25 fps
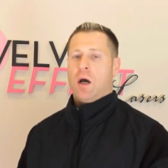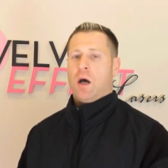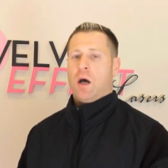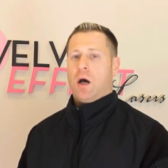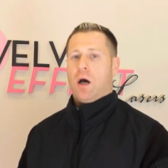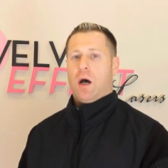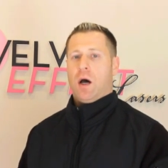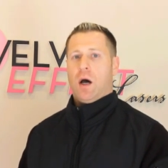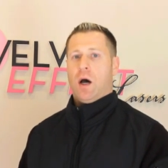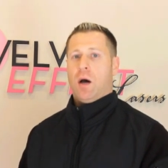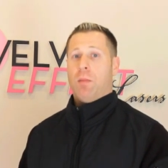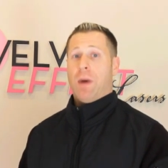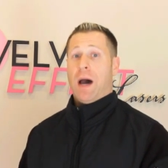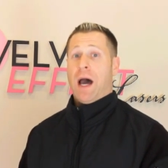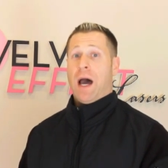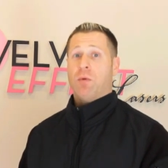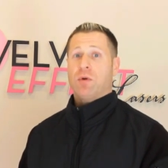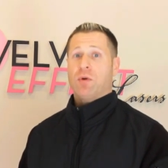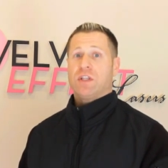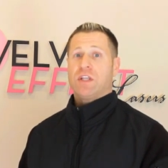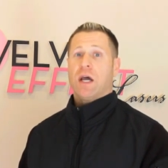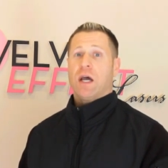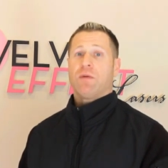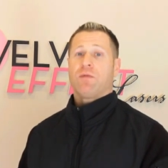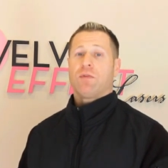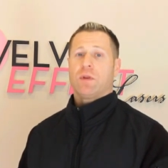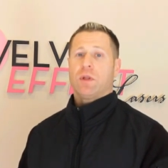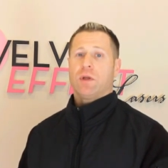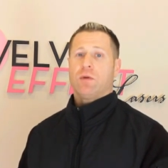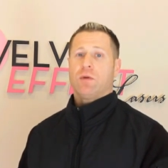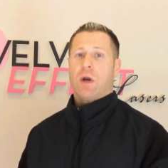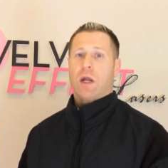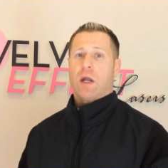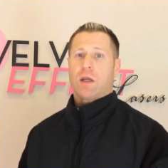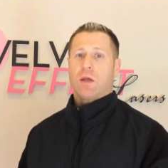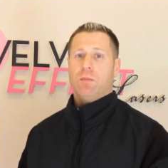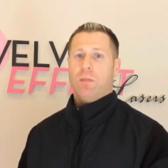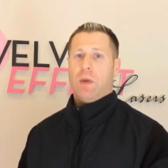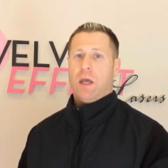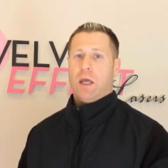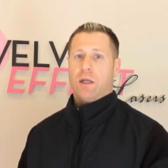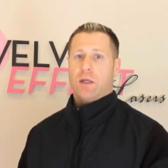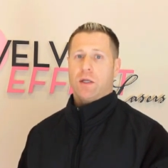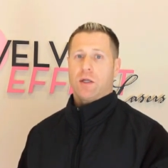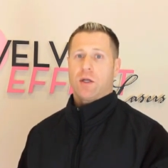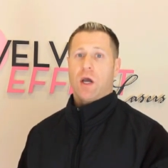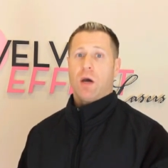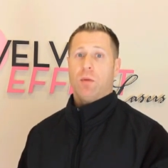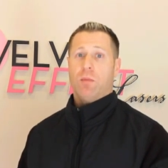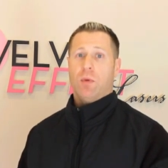Um, I would definitely recommend
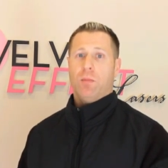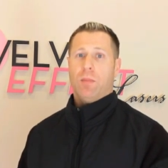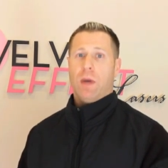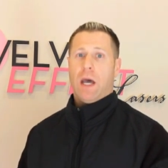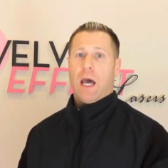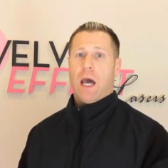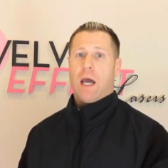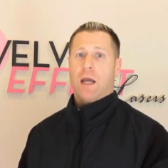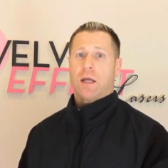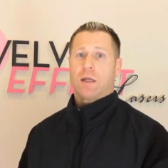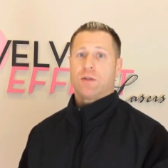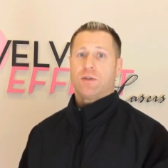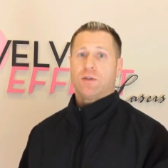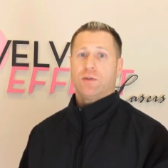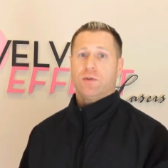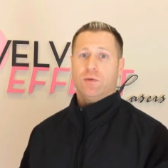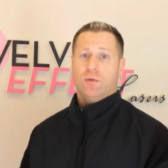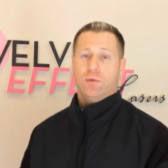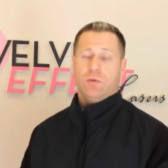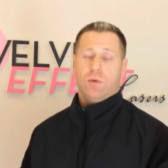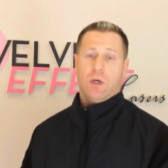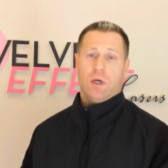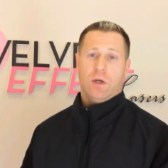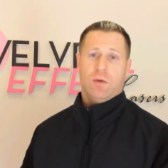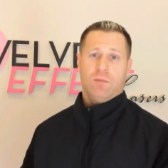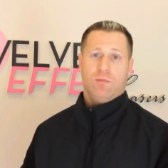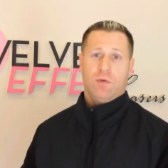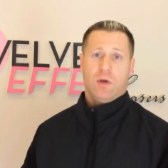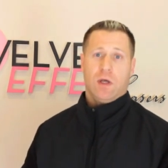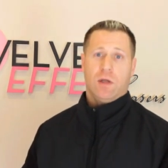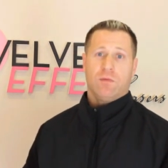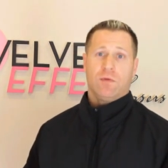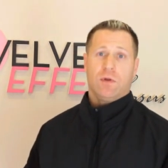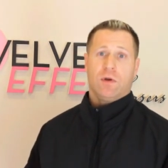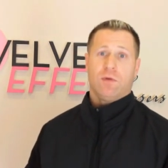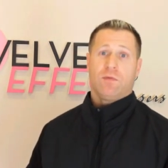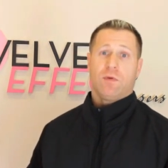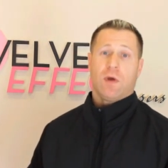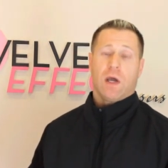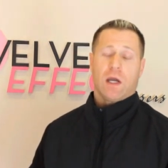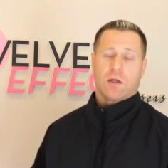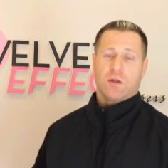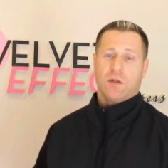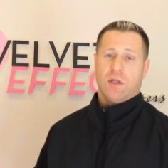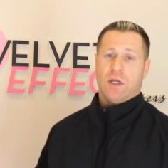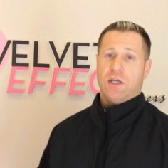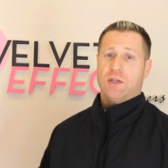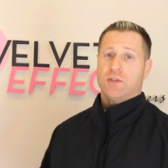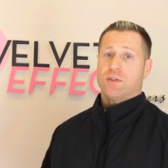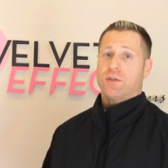it coming back to uh, Velvet Effect
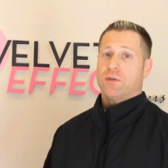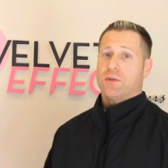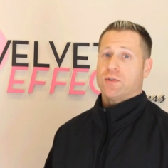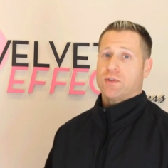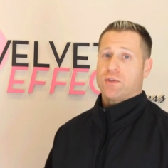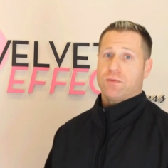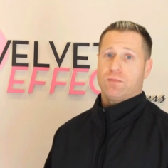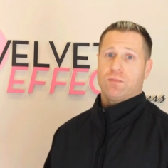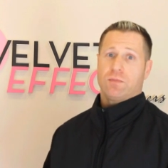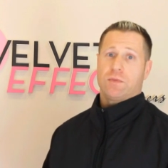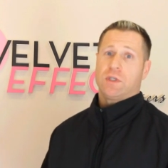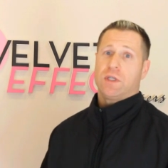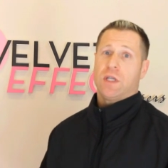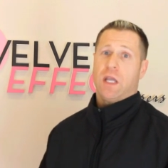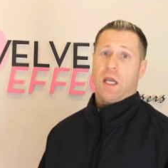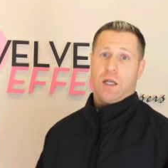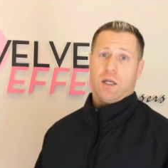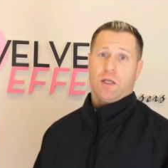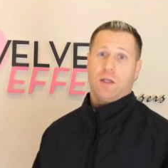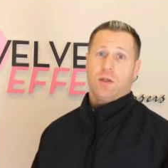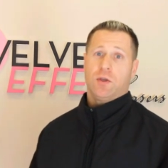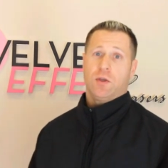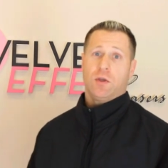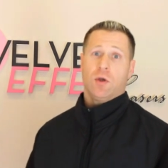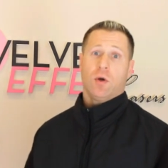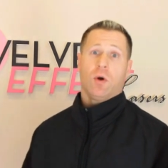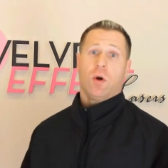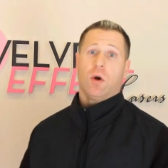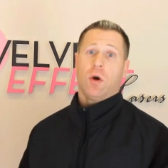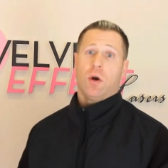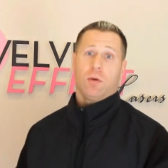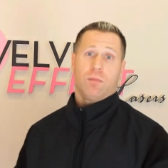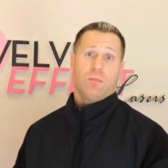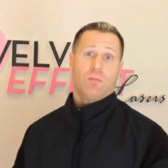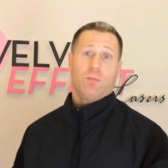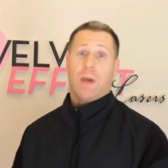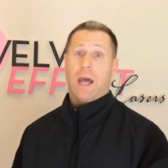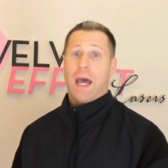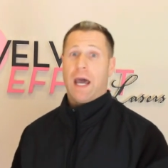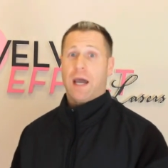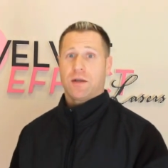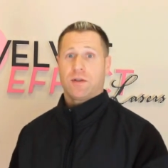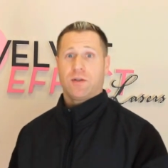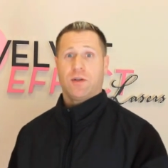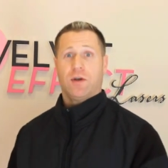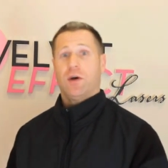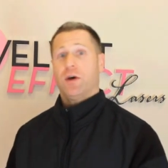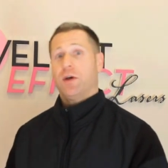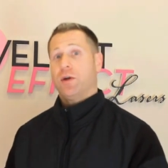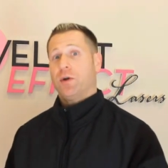Lasers and getting your back
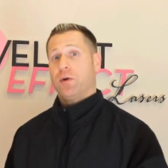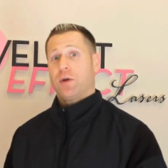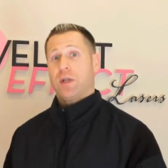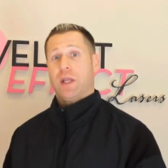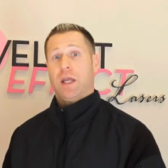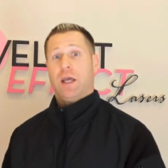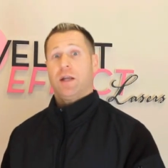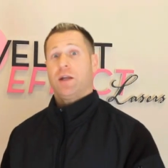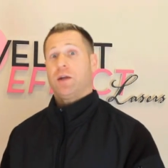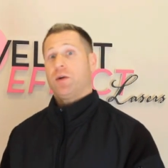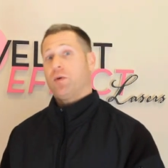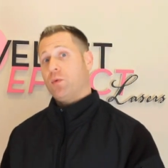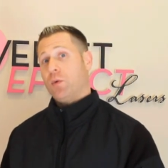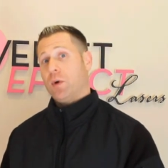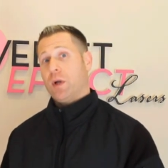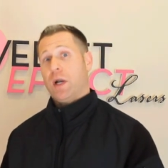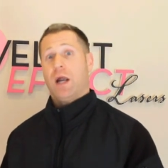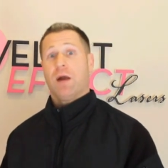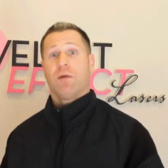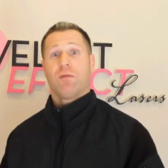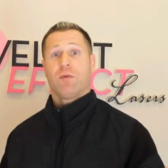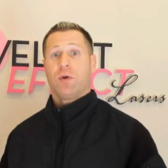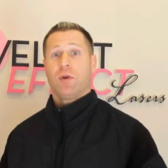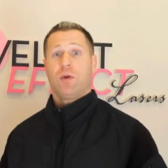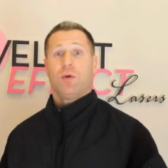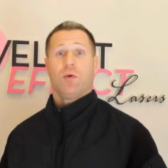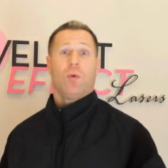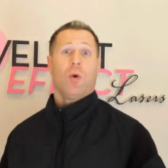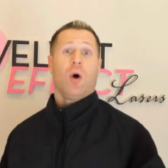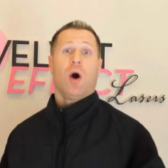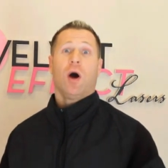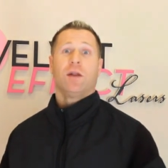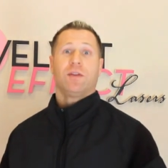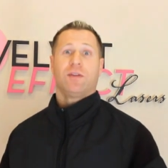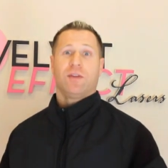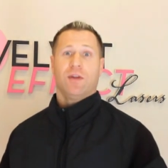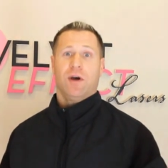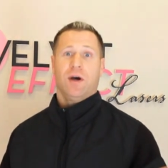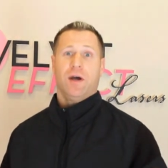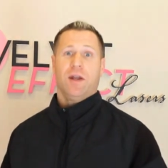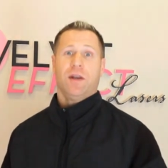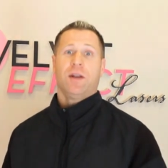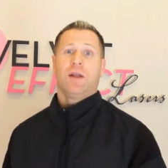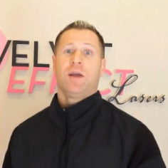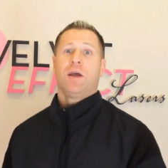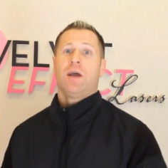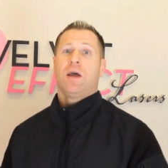done or getting whatever you want done.